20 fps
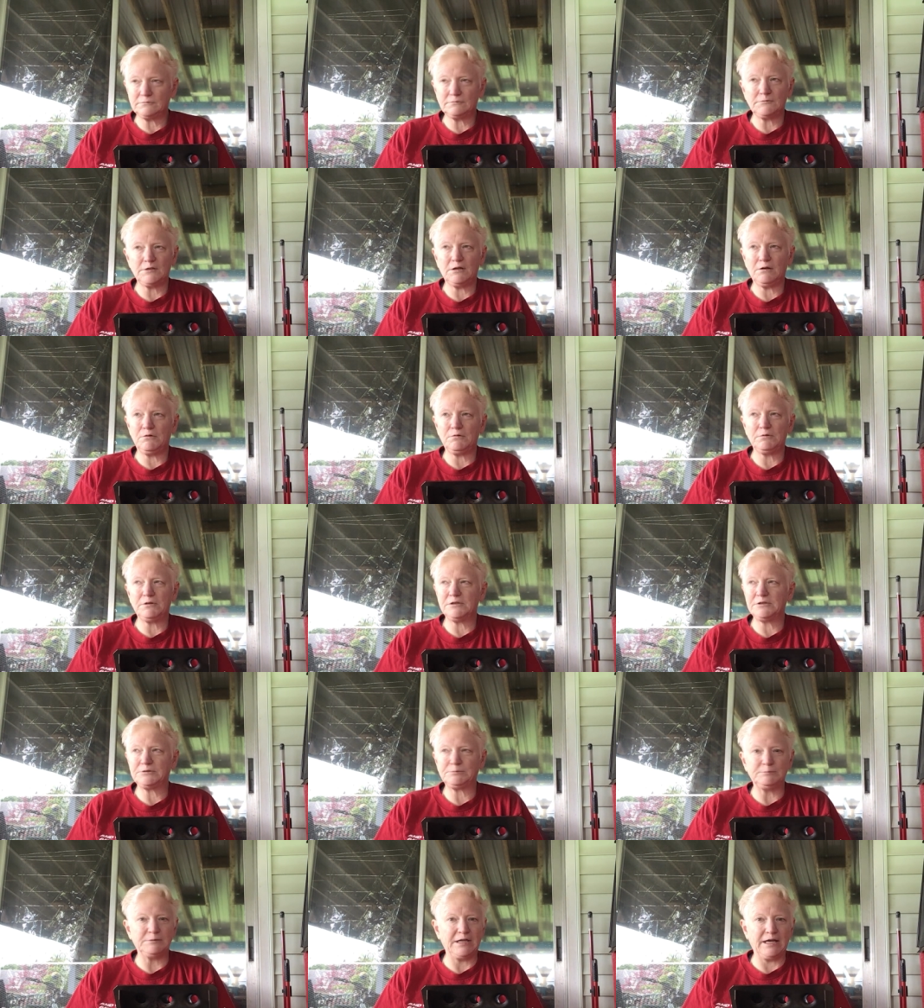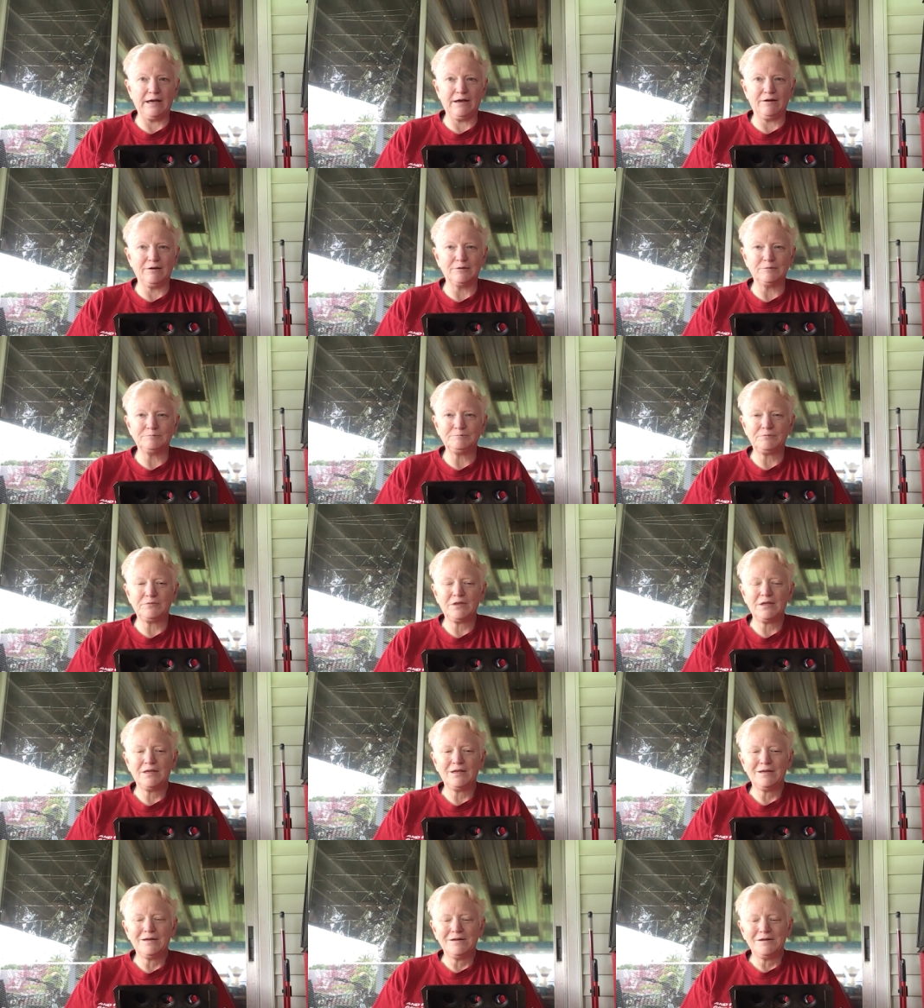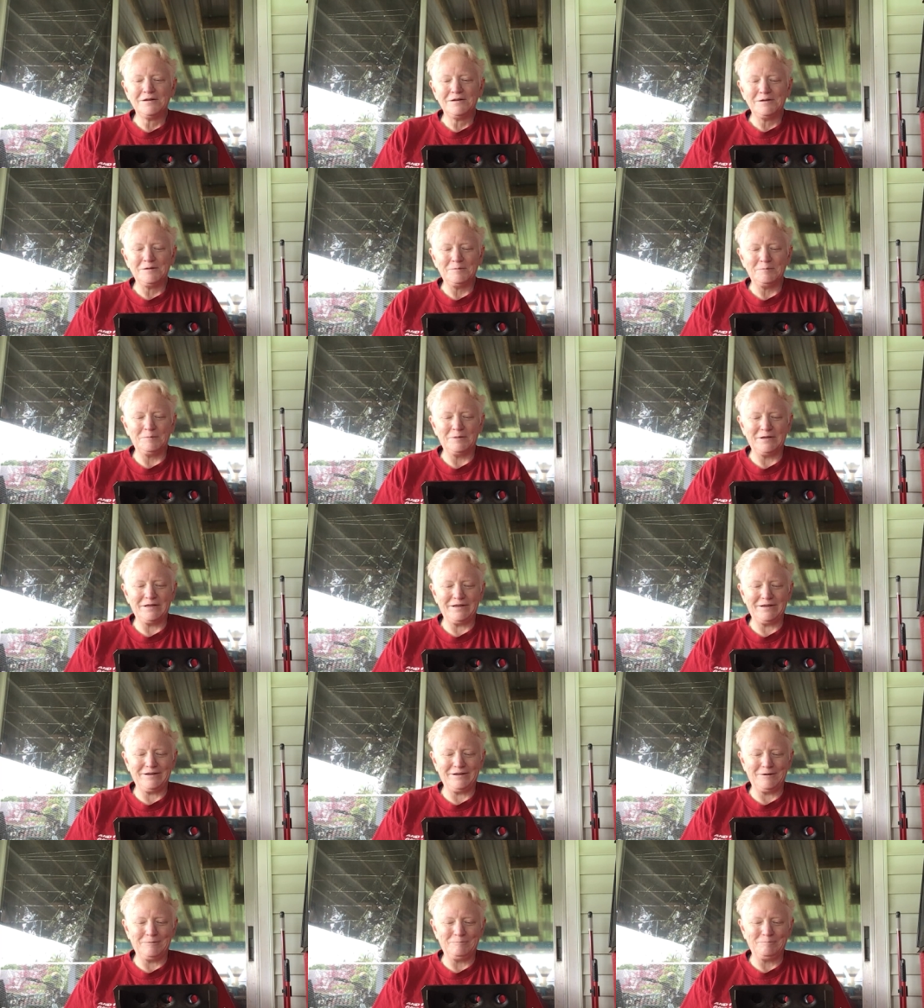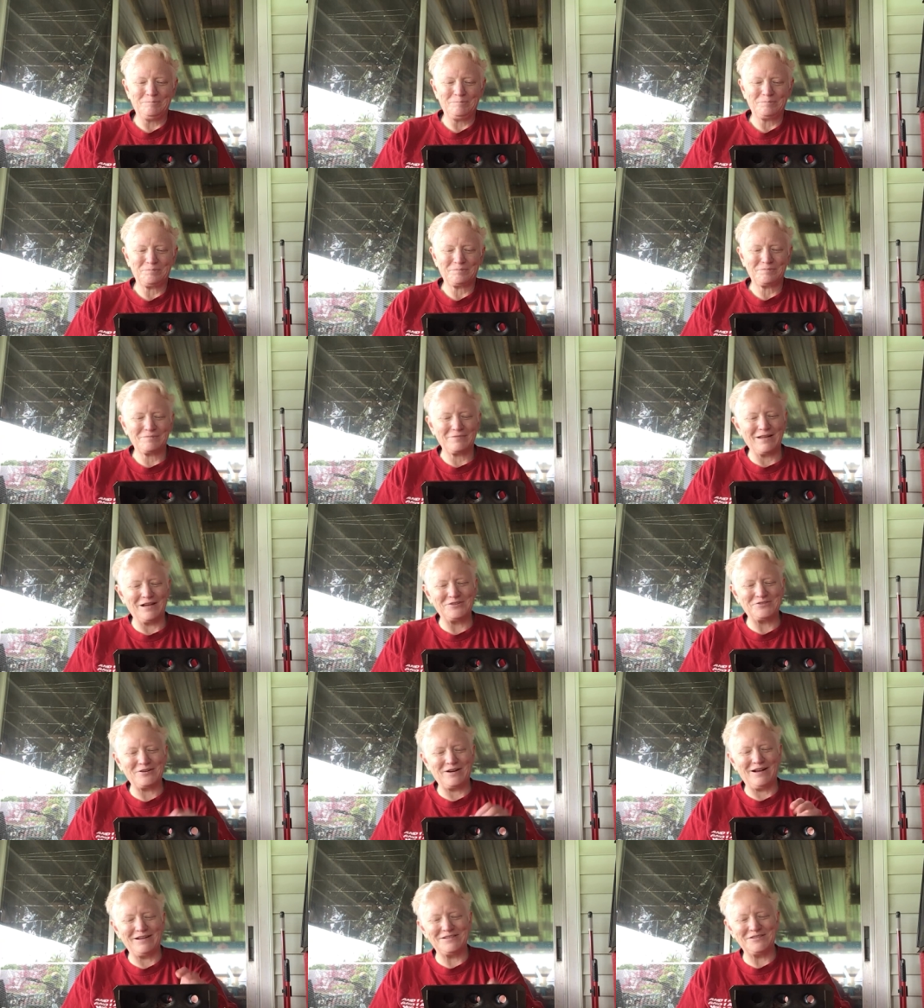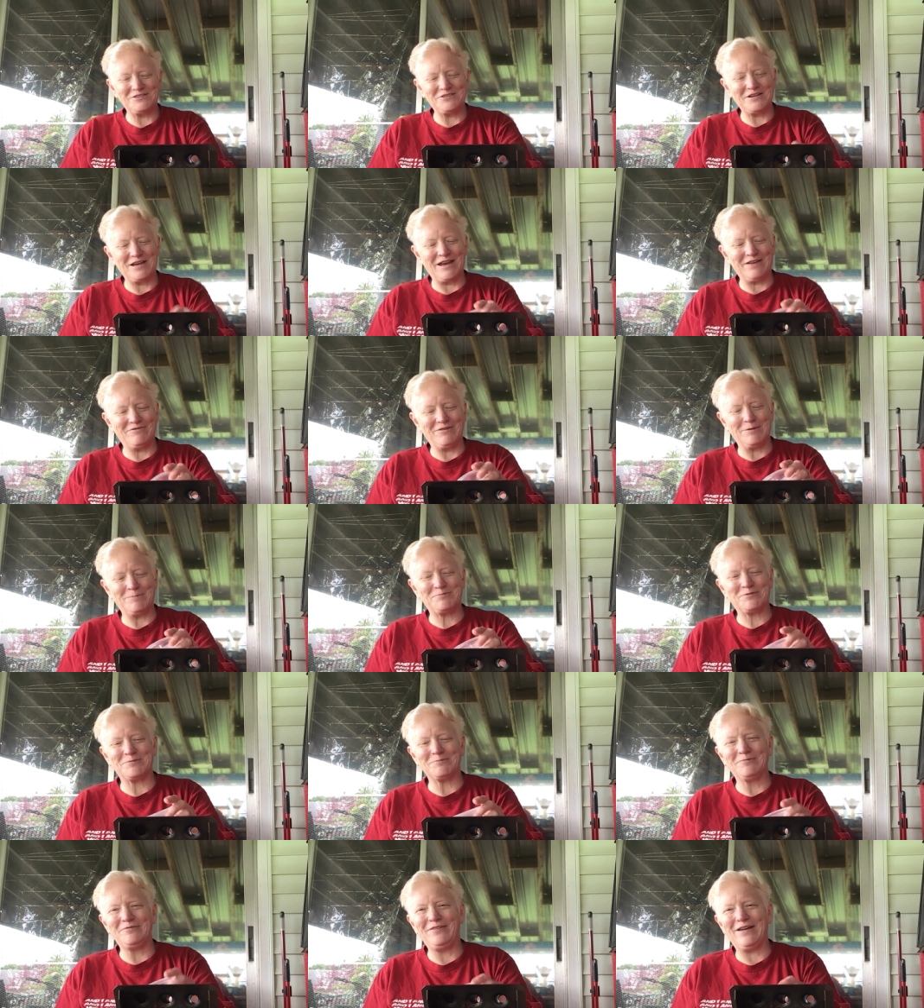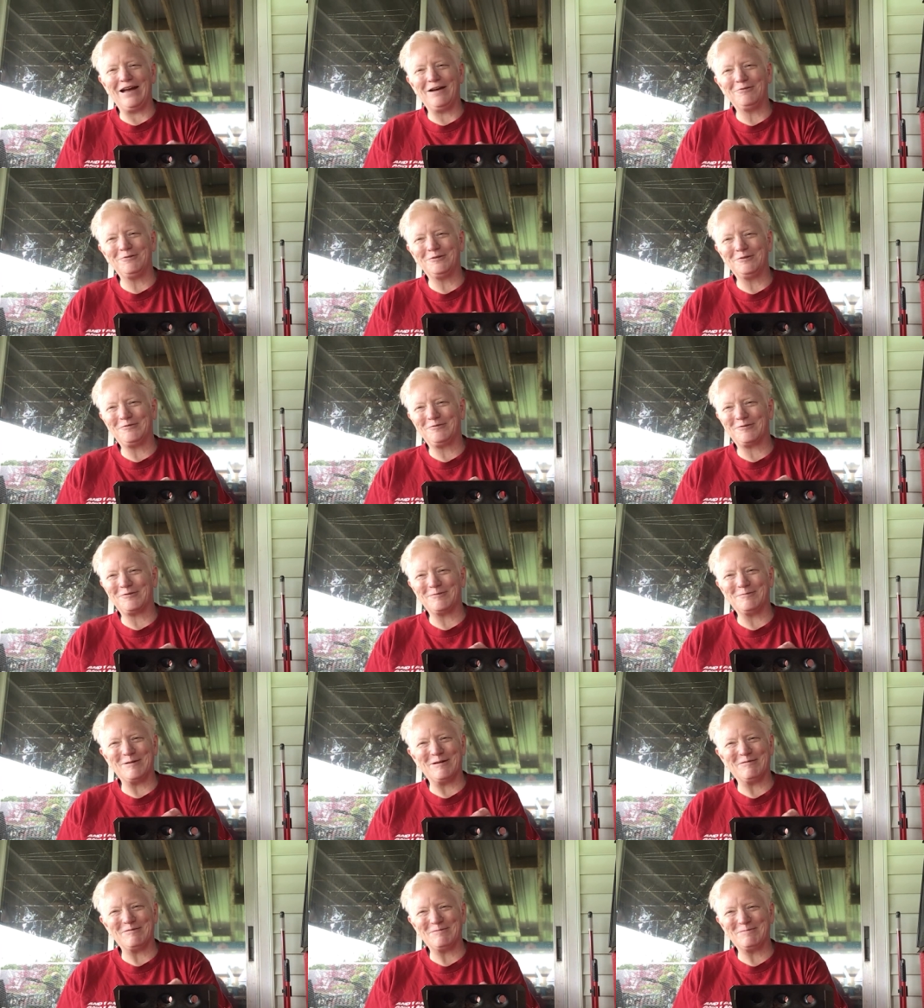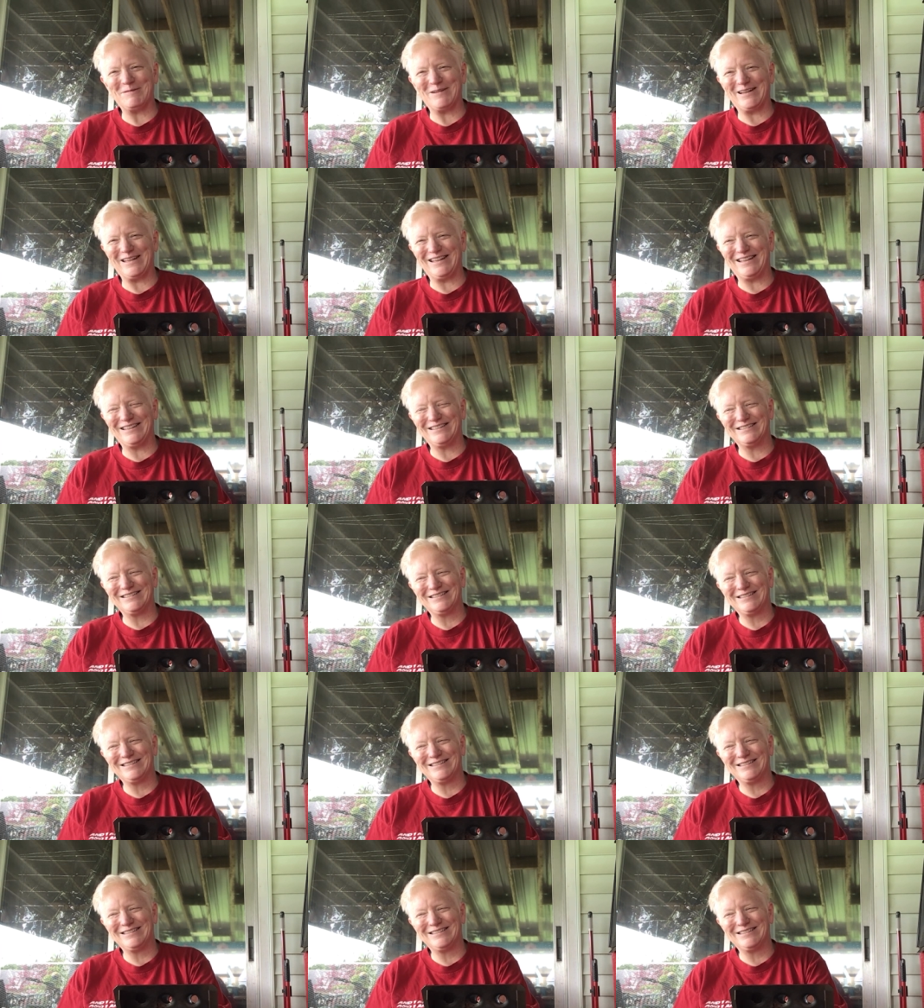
Noah wears me out. But I tried to shave up some Fatwood from everybody, and